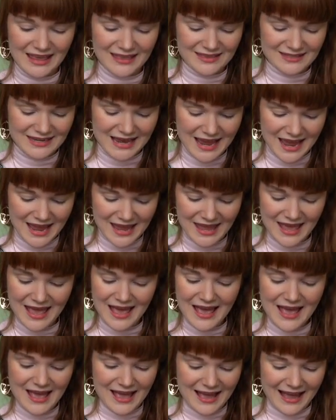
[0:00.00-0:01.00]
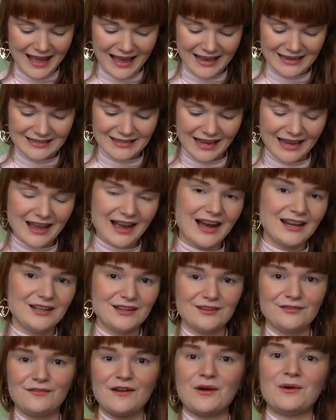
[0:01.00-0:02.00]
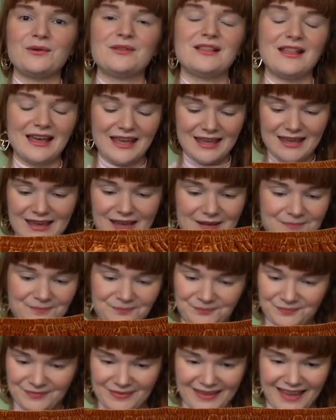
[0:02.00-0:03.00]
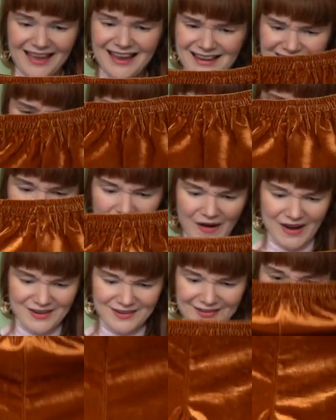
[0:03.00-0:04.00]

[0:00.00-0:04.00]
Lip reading: the other day, and I kind of felt like, I don't know,